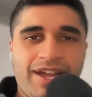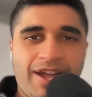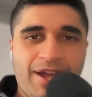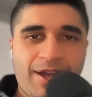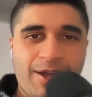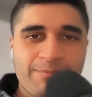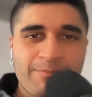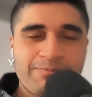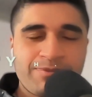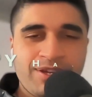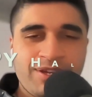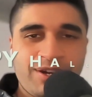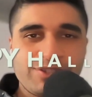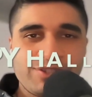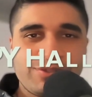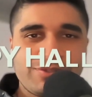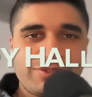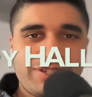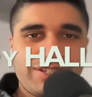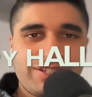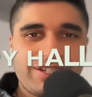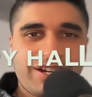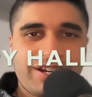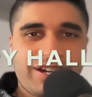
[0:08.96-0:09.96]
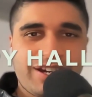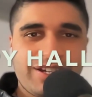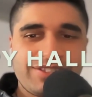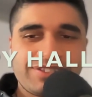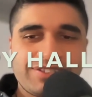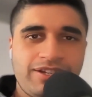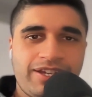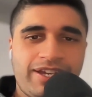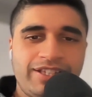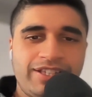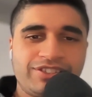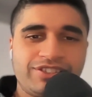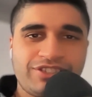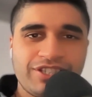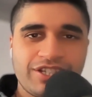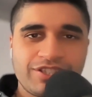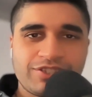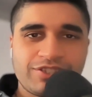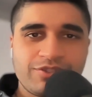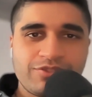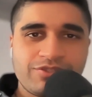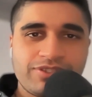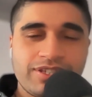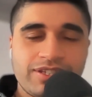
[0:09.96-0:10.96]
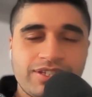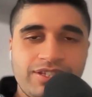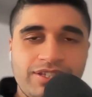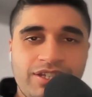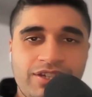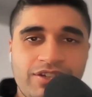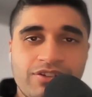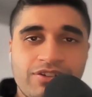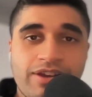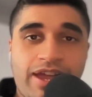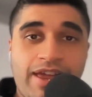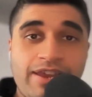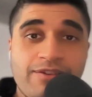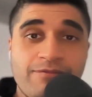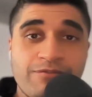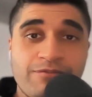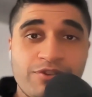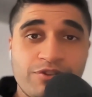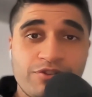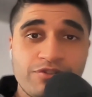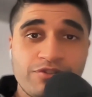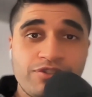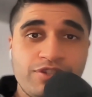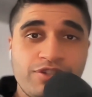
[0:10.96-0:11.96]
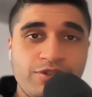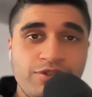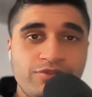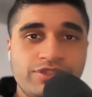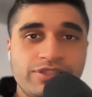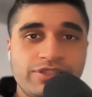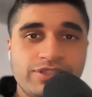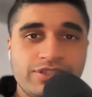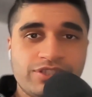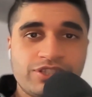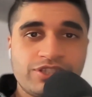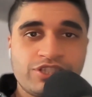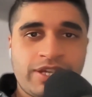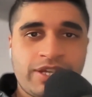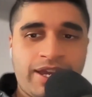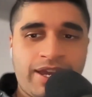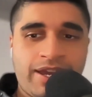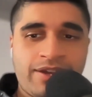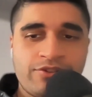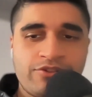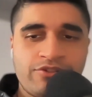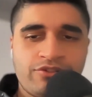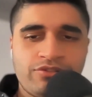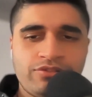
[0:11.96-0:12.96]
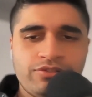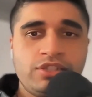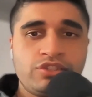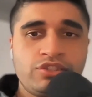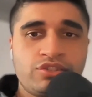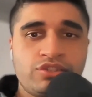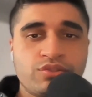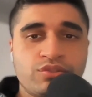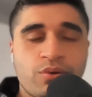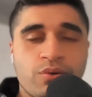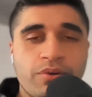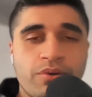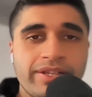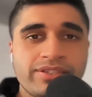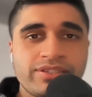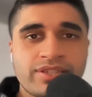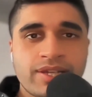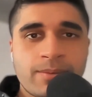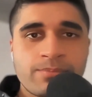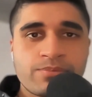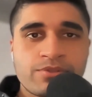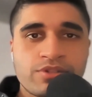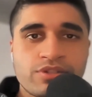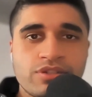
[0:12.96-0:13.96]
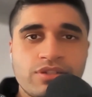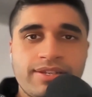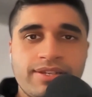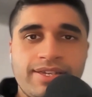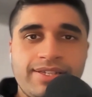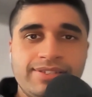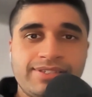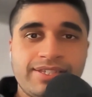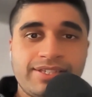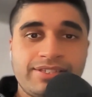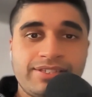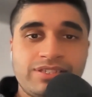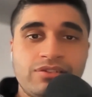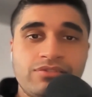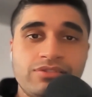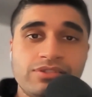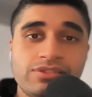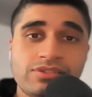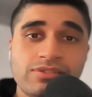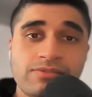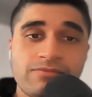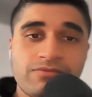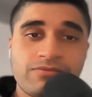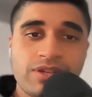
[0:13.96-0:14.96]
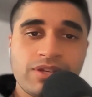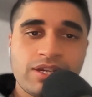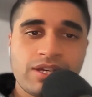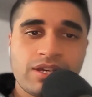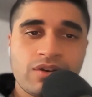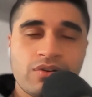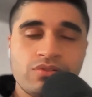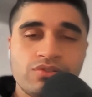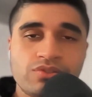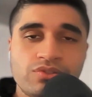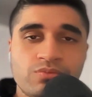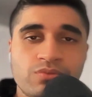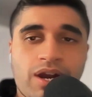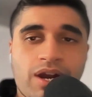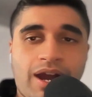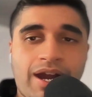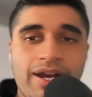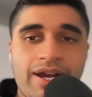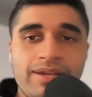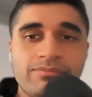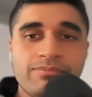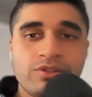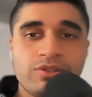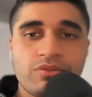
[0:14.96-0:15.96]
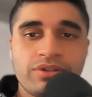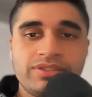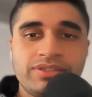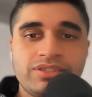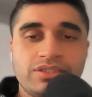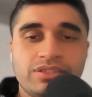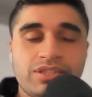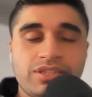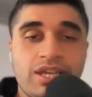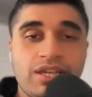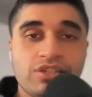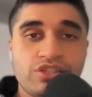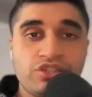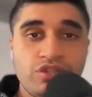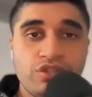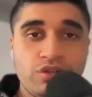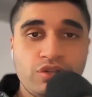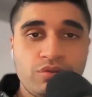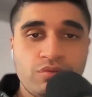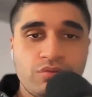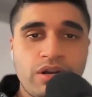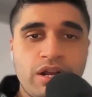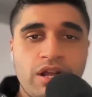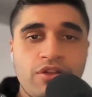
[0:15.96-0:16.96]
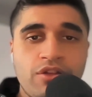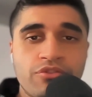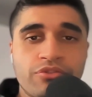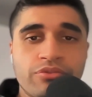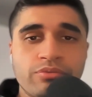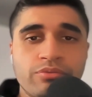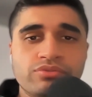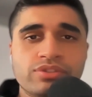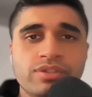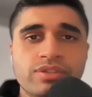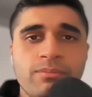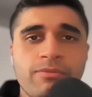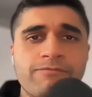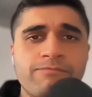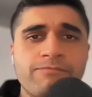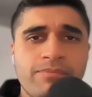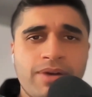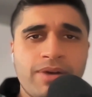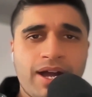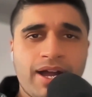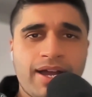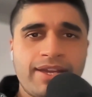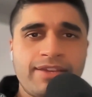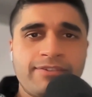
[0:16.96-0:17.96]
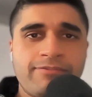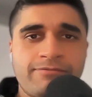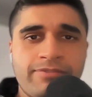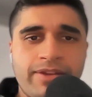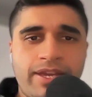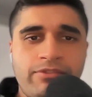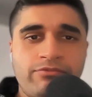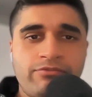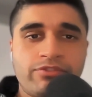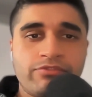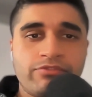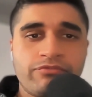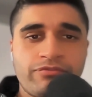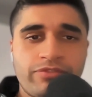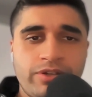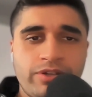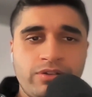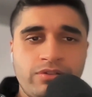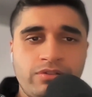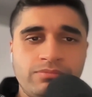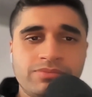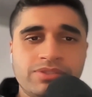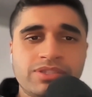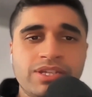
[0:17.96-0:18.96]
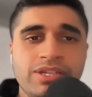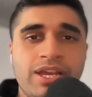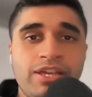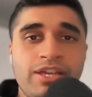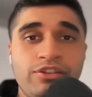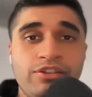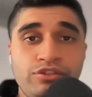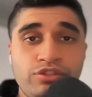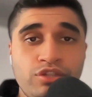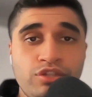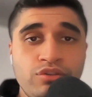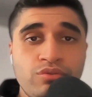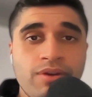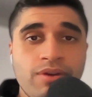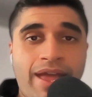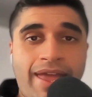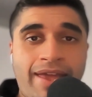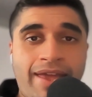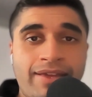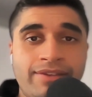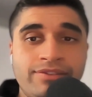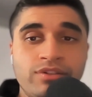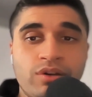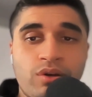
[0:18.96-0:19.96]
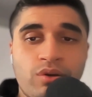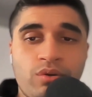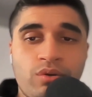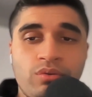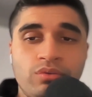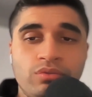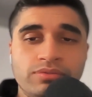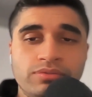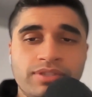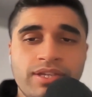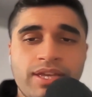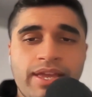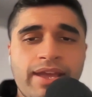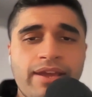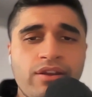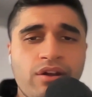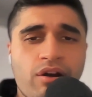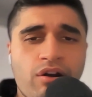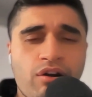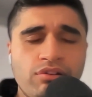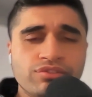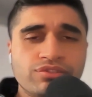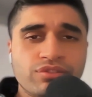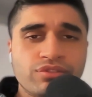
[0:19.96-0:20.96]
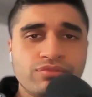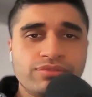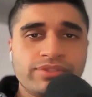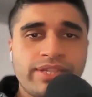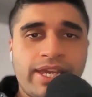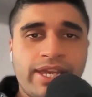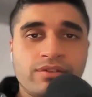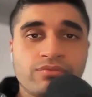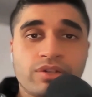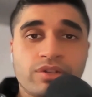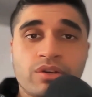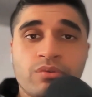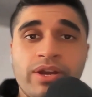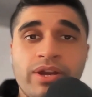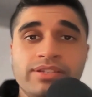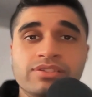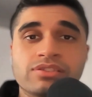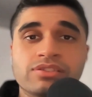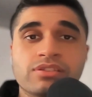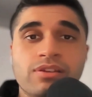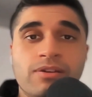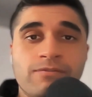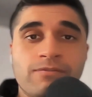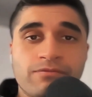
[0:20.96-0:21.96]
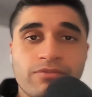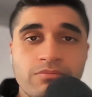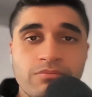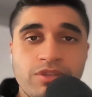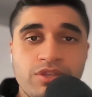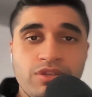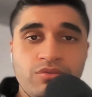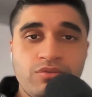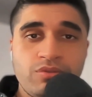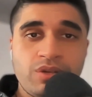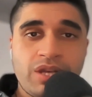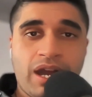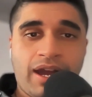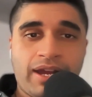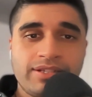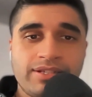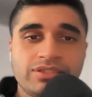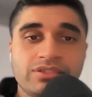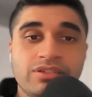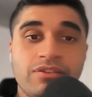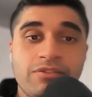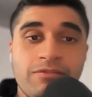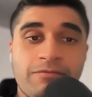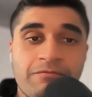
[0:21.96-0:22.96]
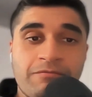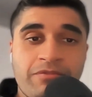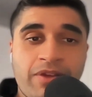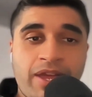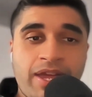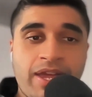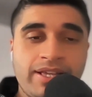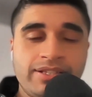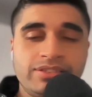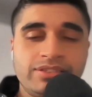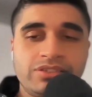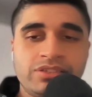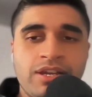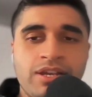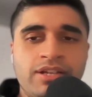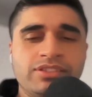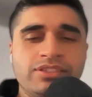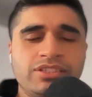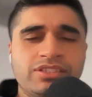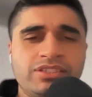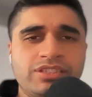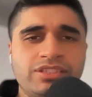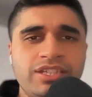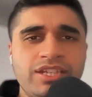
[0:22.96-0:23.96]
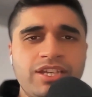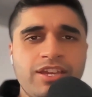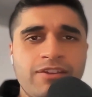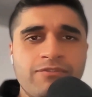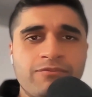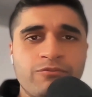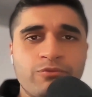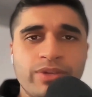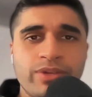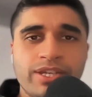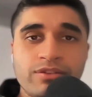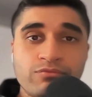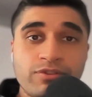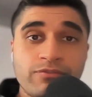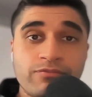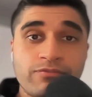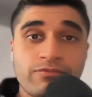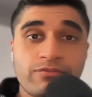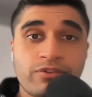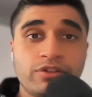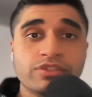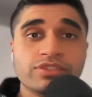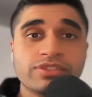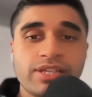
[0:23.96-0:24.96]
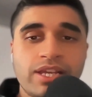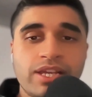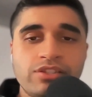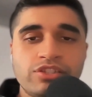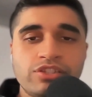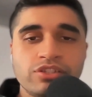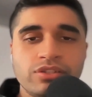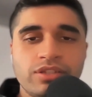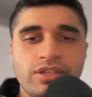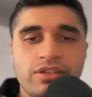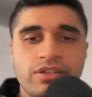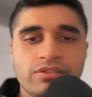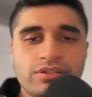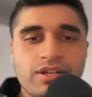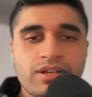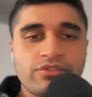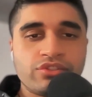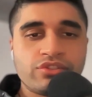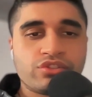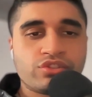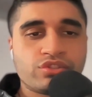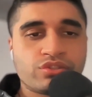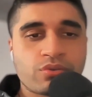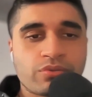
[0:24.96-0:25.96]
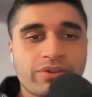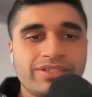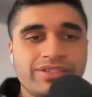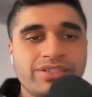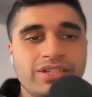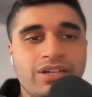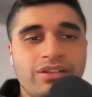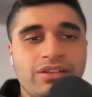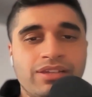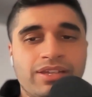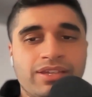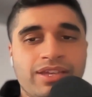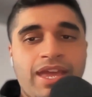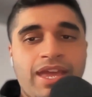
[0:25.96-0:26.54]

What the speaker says: Happy Halloween, guys. It's Jesso Singh here, and if you're new to this channel, Storyception is a series of videos where I'm going to take you through some of my favorite films, new and old, and also take requests from you guys, the fans, to see if we can reverse engineer the storytelling